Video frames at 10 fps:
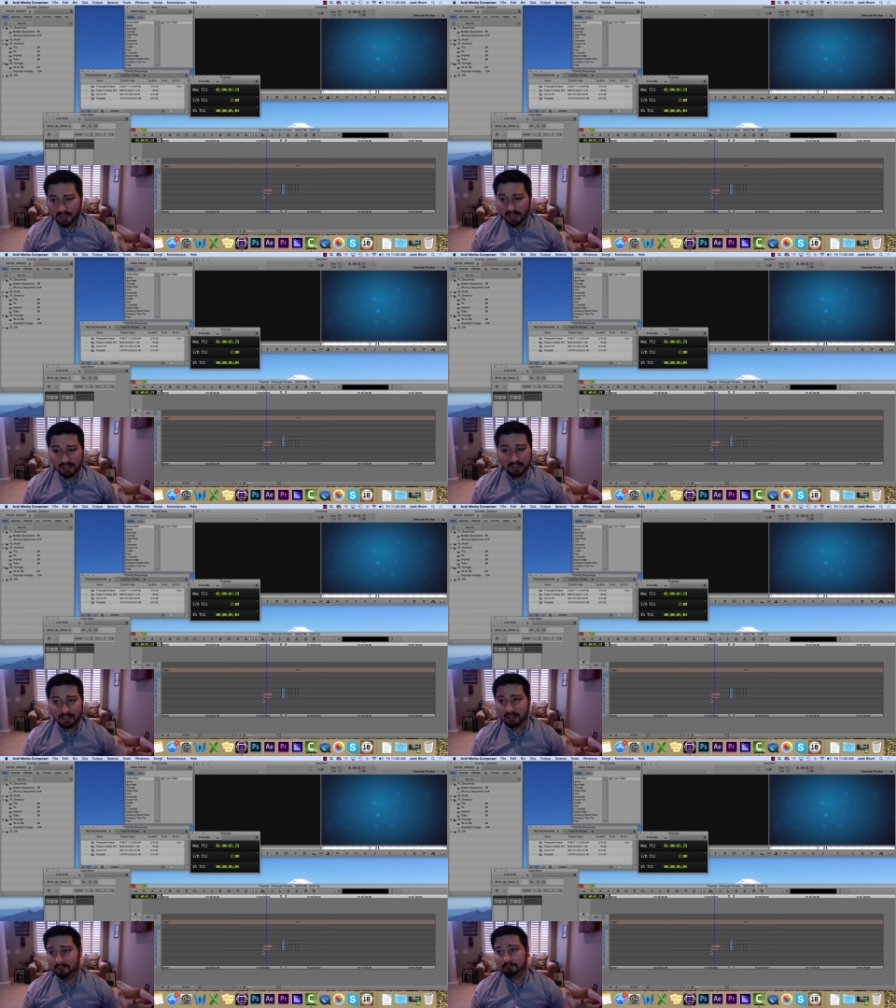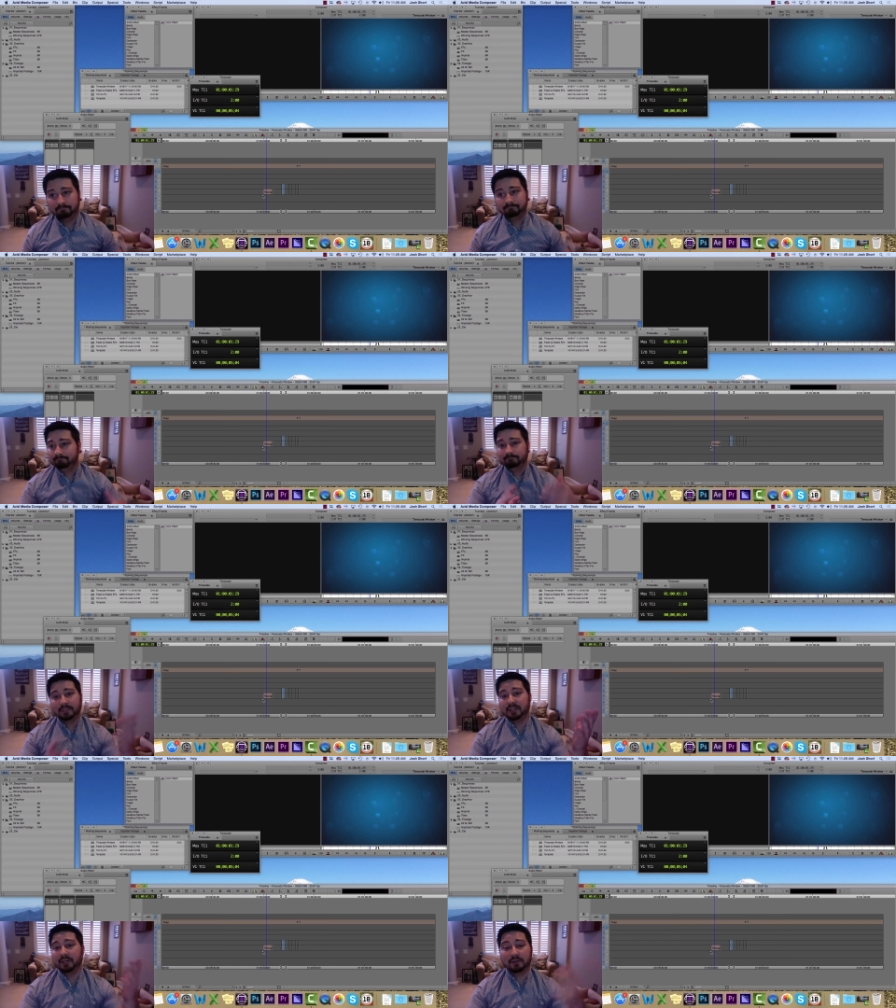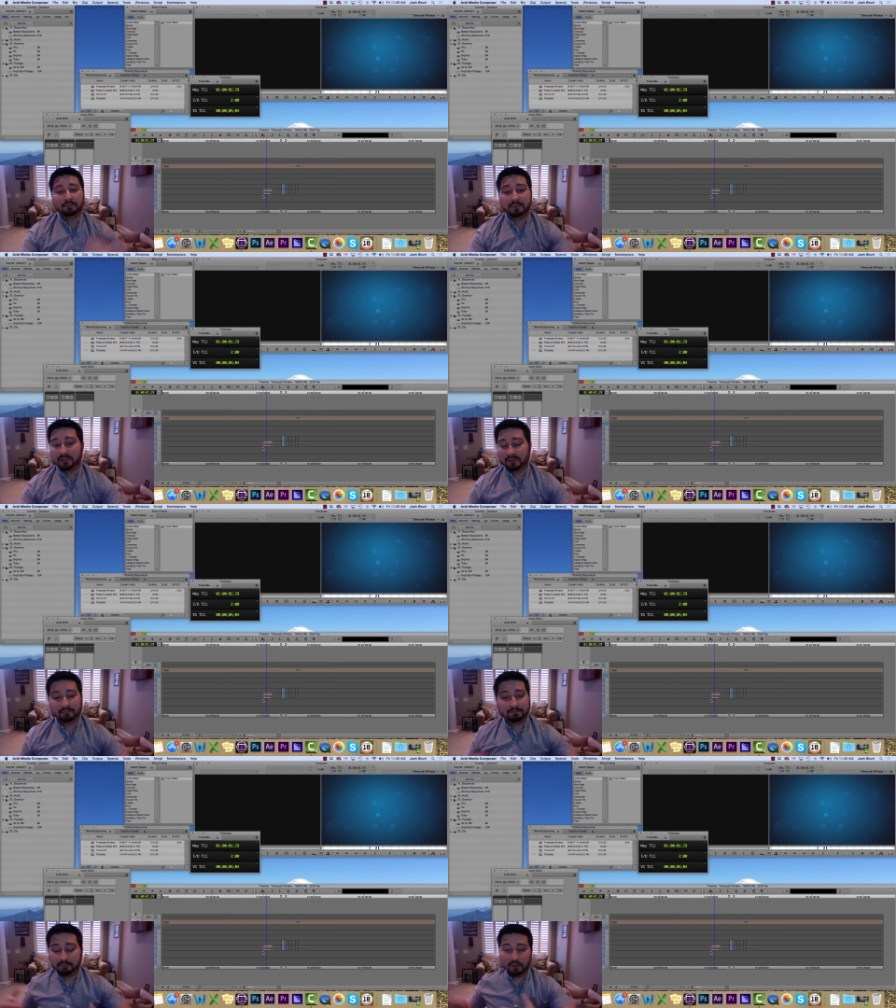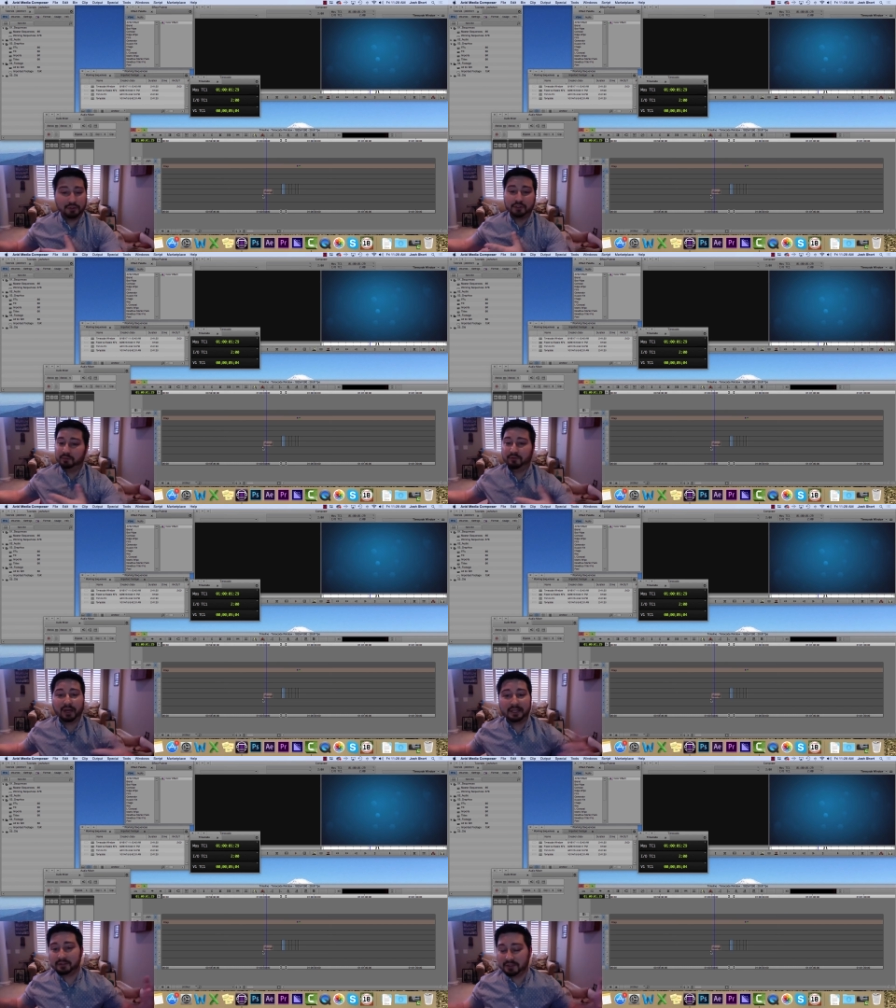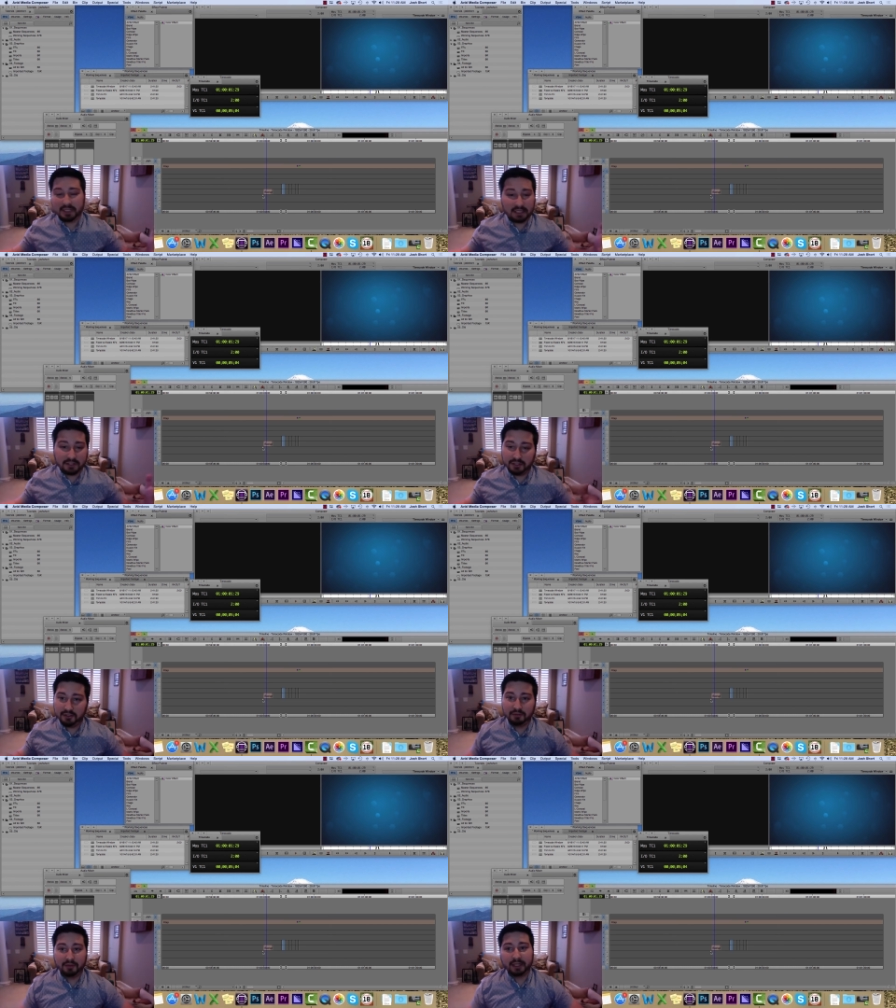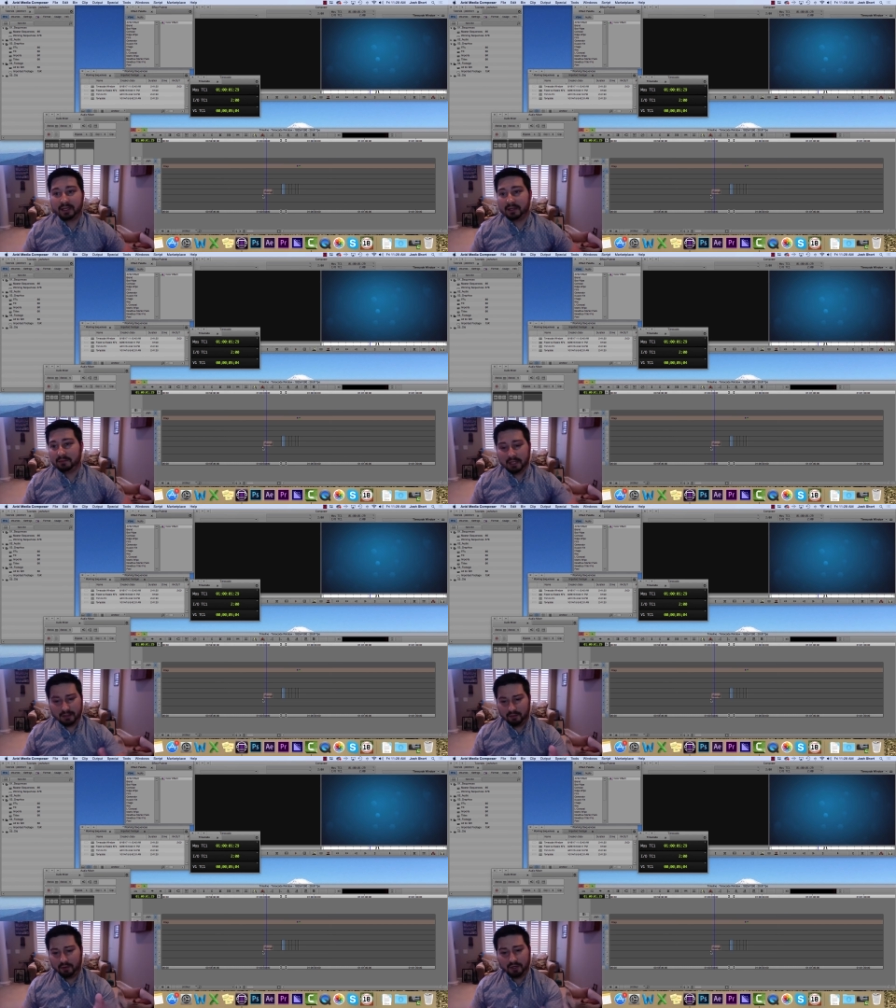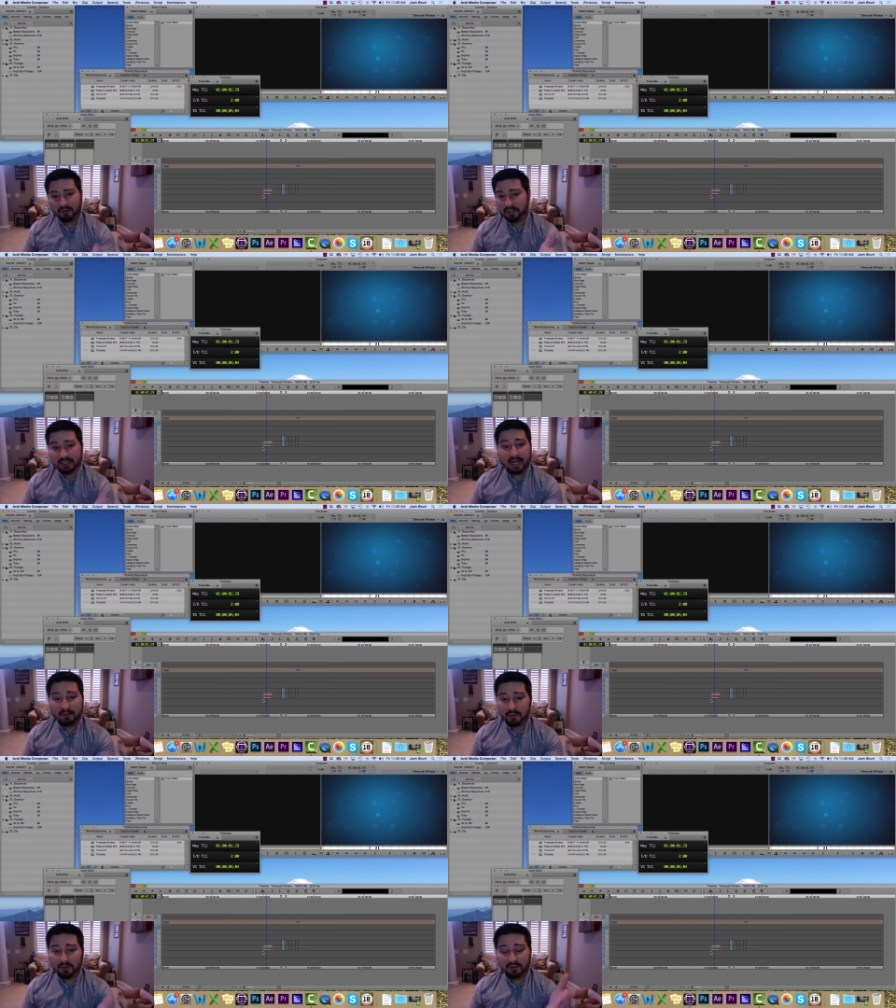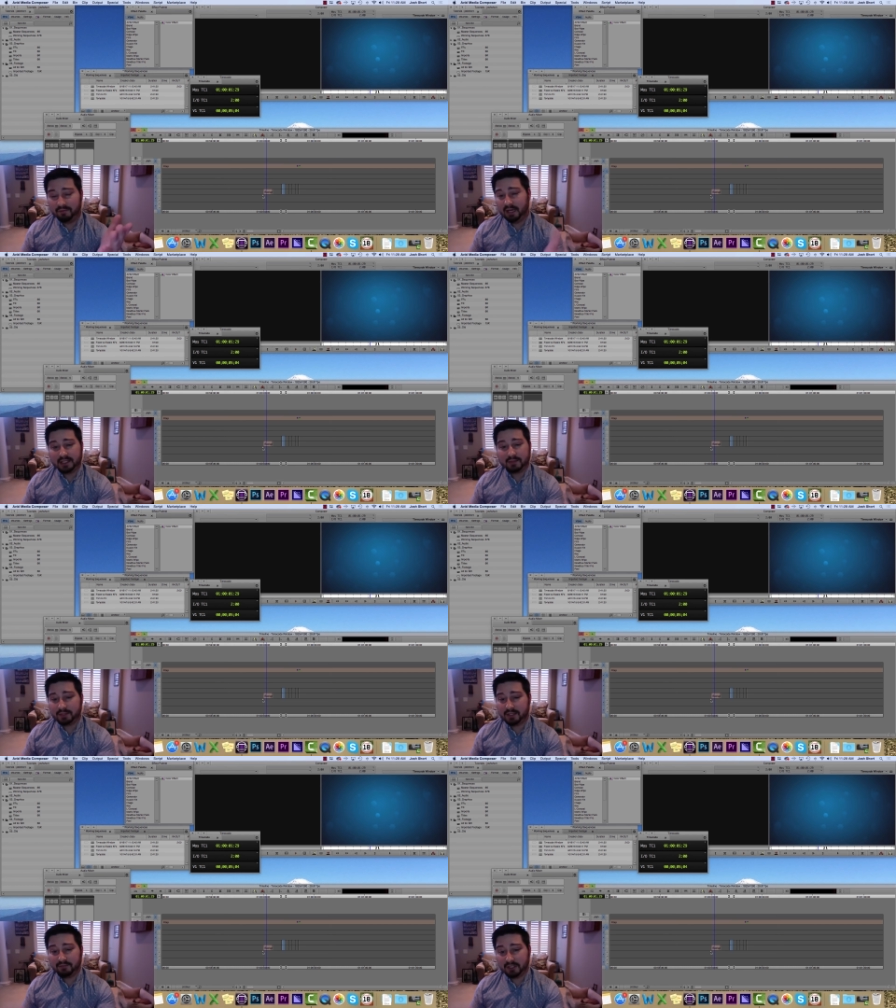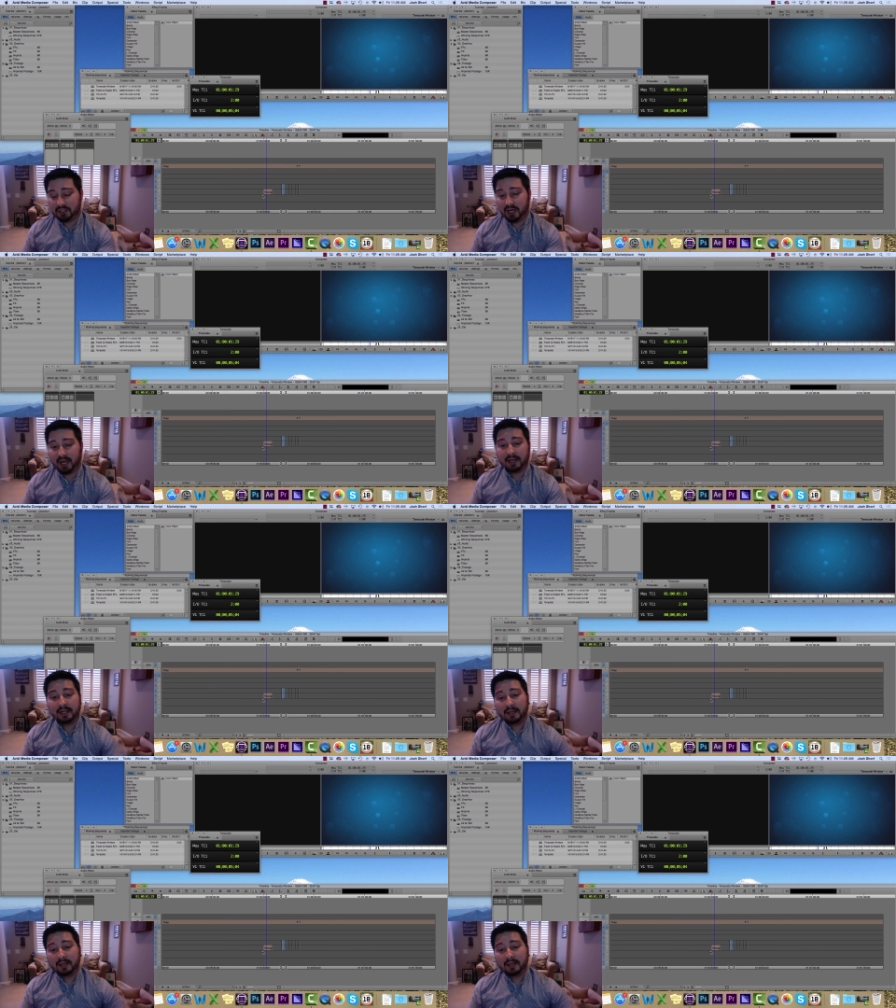and um, you know, your post supervisor is next to you and they, they want to know the time code of that specific shot.